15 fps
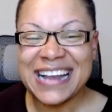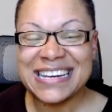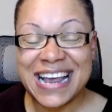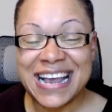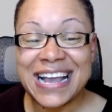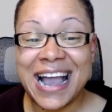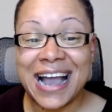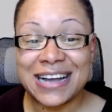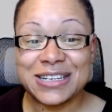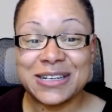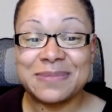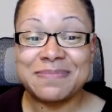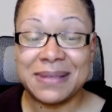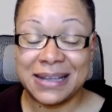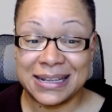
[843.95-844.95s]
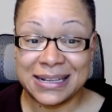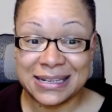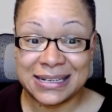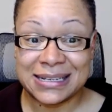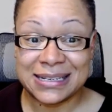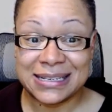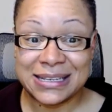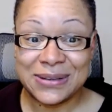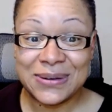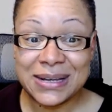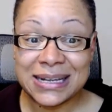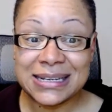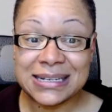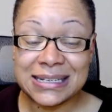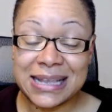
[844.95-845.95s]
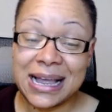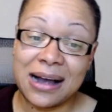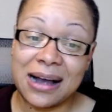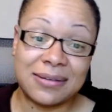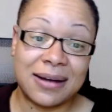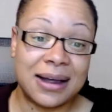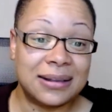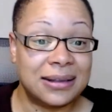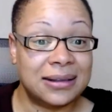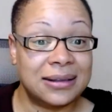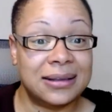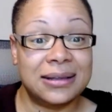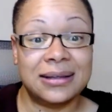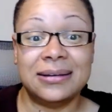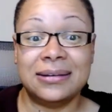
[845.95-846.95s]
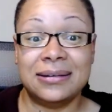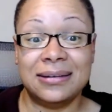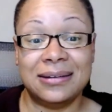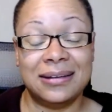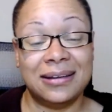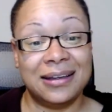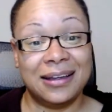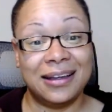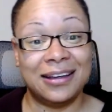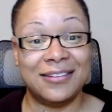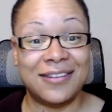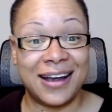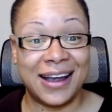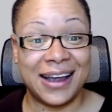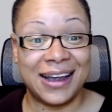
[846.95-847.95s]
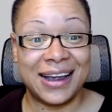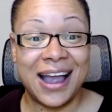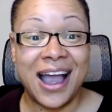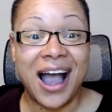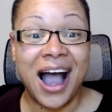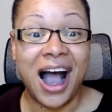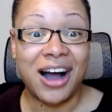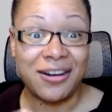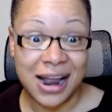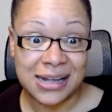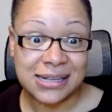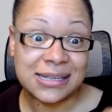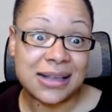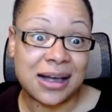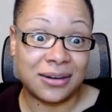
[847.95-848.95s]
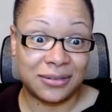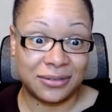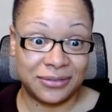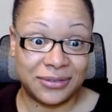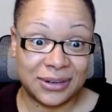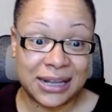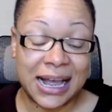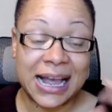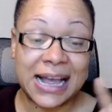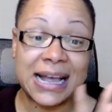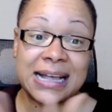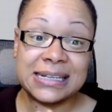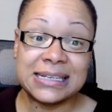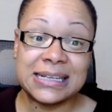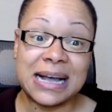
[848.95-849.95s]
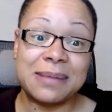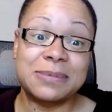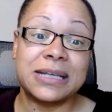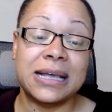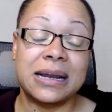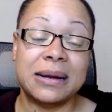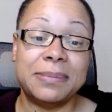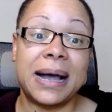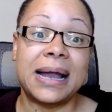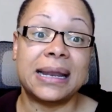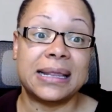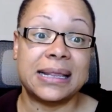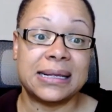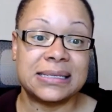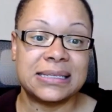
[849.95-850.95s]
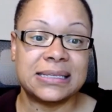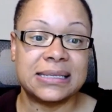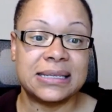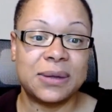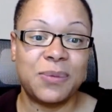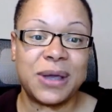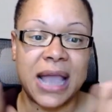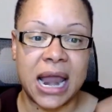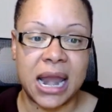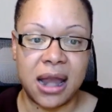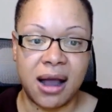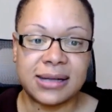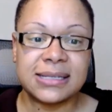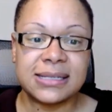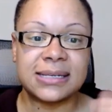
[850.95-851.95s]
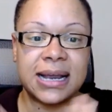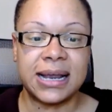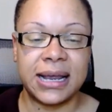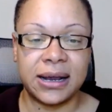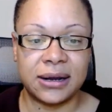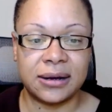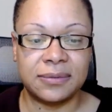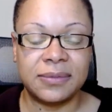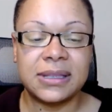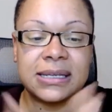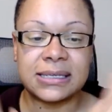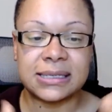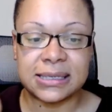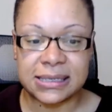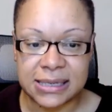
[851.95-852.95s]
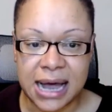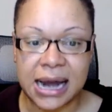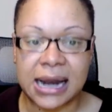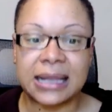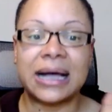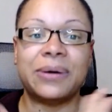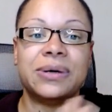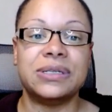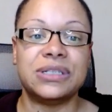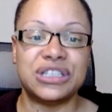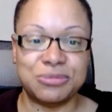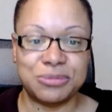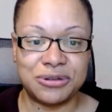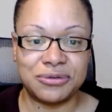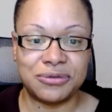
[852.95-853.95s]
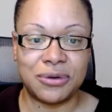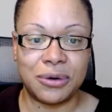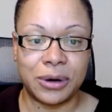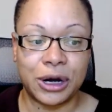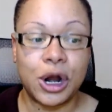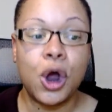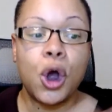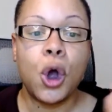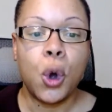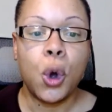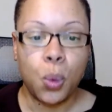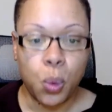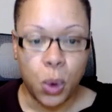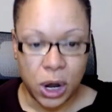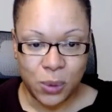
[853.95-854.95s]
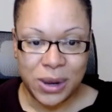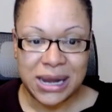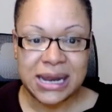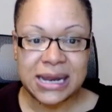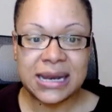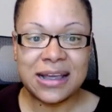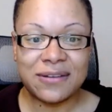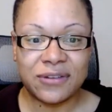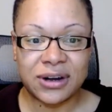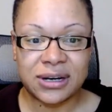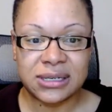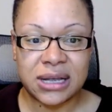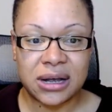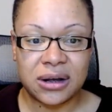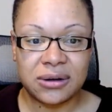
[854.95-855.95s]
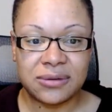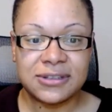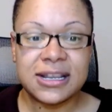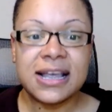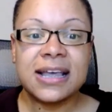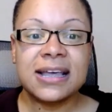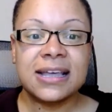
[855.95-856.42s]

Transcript: Take action means you get to say, All right, Lillian, right? All right, self, it is time to get up out of this. We cannot stay here. This does not allow us to move forward. What do we need to give ourselves?